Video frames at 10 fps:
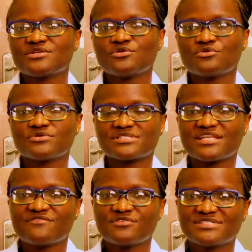glucose
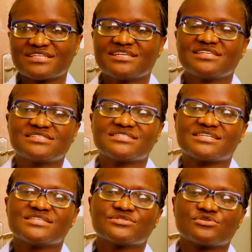levels and elicit an
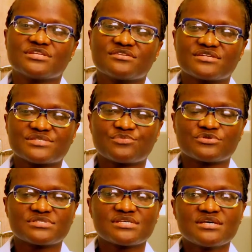insulin response.